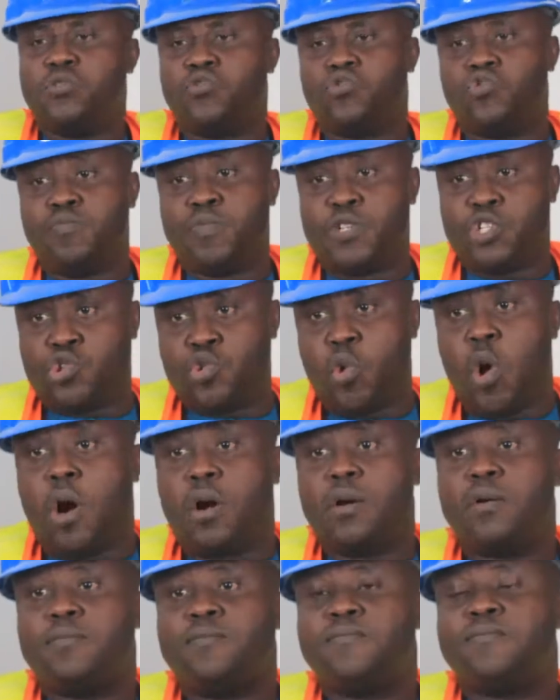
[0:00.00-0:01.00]
to be
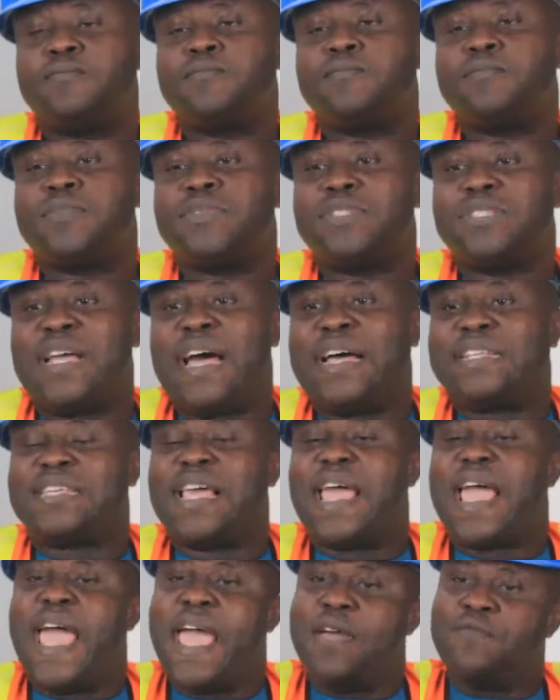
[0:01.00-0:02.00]
sure
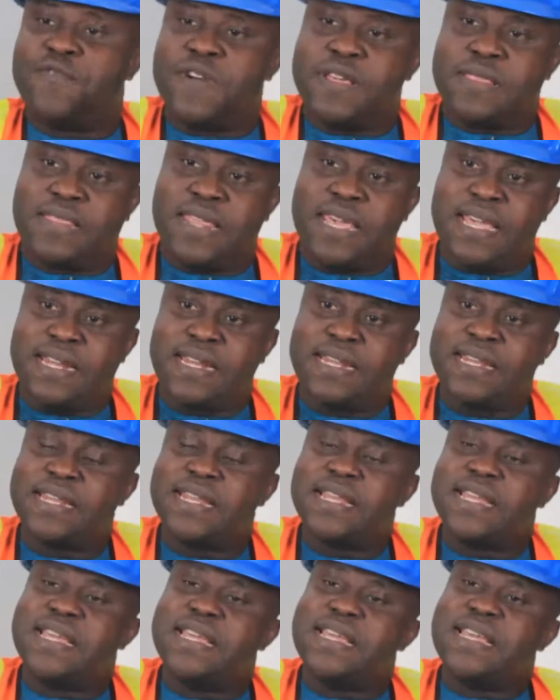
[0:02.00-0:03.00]
that
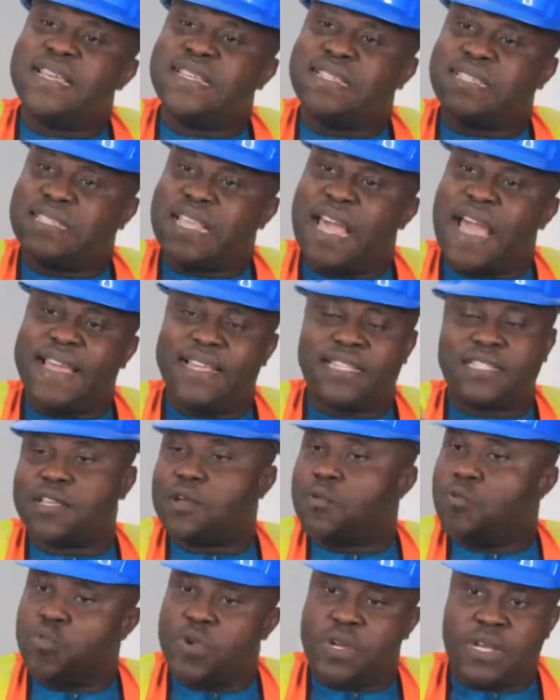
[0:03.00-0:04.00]
everything is tight
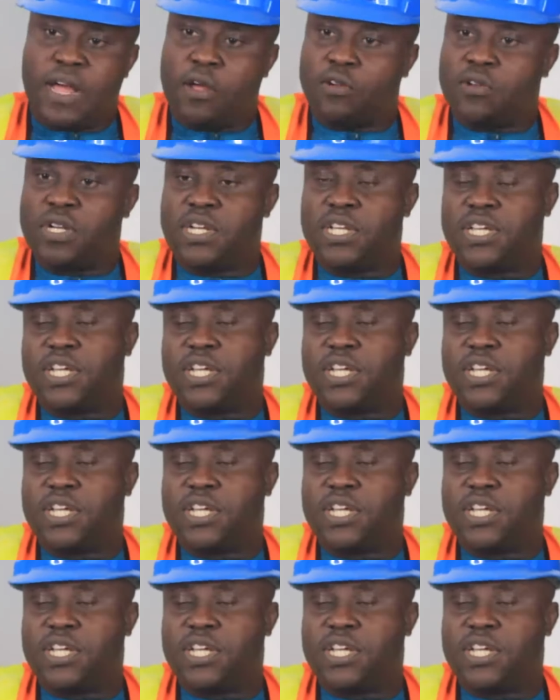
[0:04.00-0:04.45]
without